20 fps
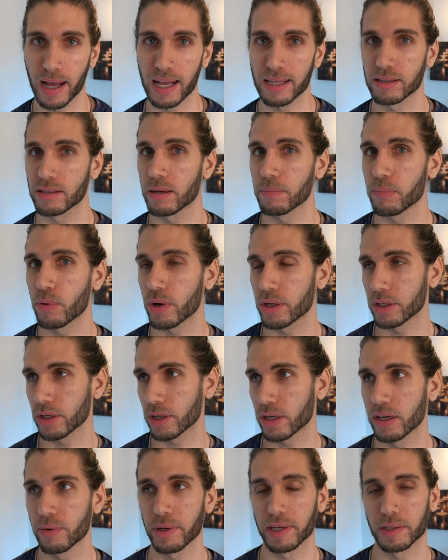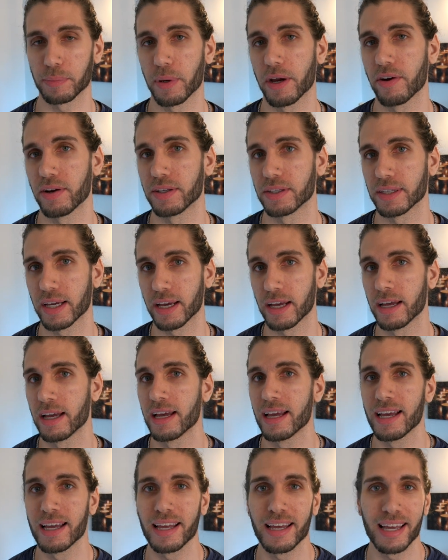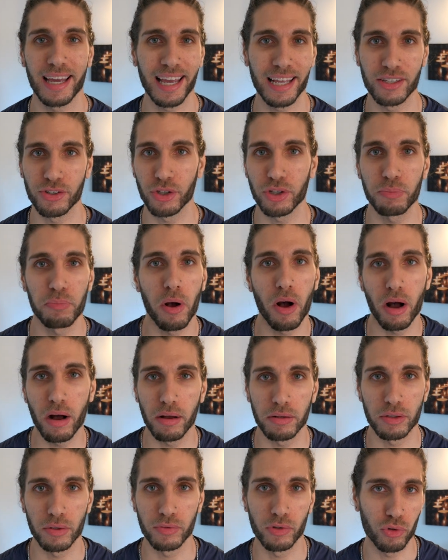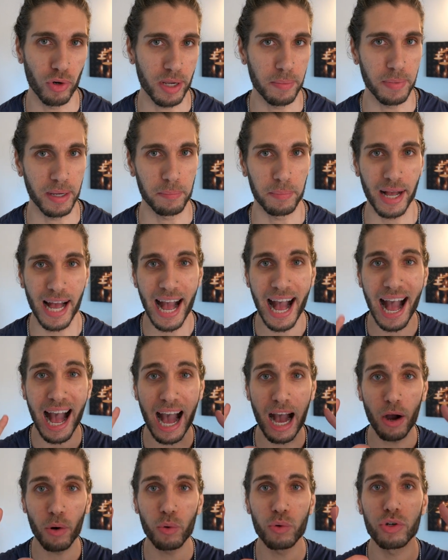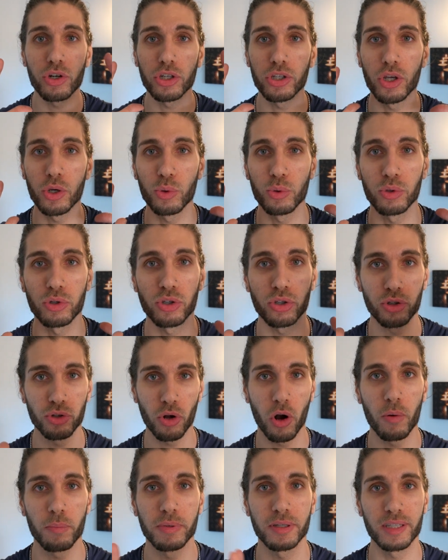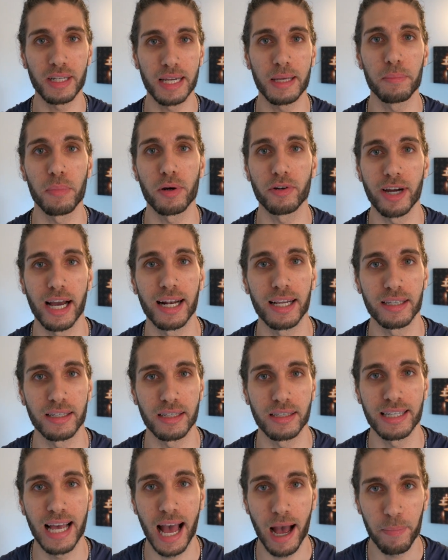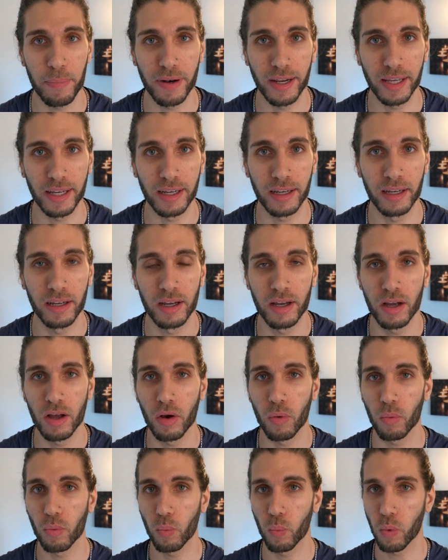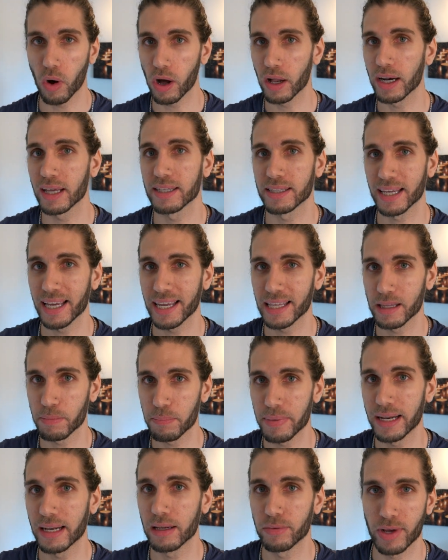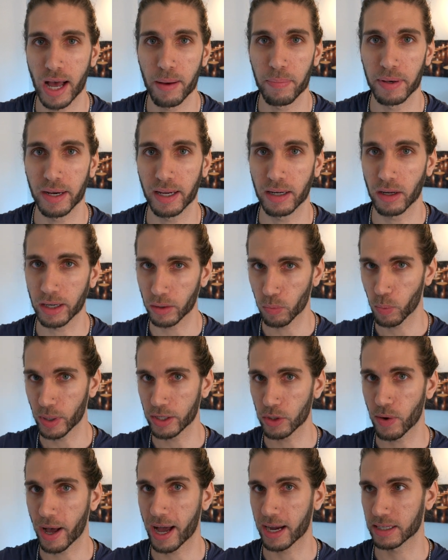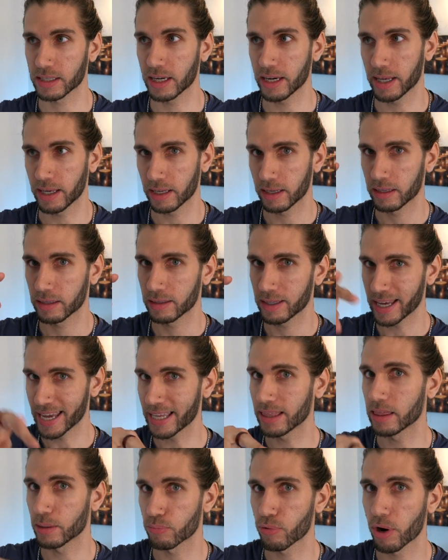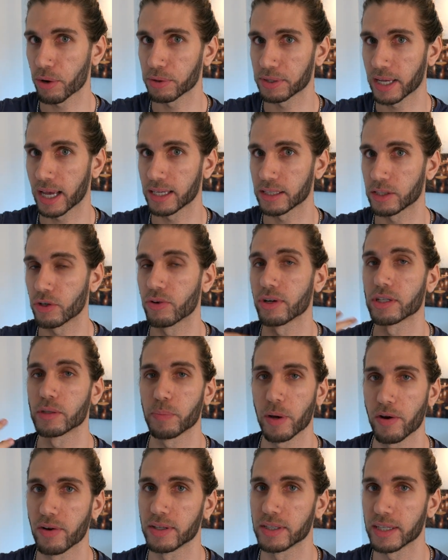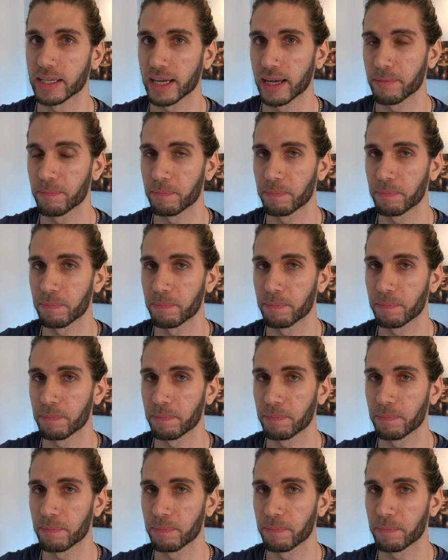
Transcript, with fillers: At some point, you're going to experience it. It's just part of dreaming. But how do you stop sleep paralysis happening while it's in the middle of happening, like when you're actually in the process you're experiencing it.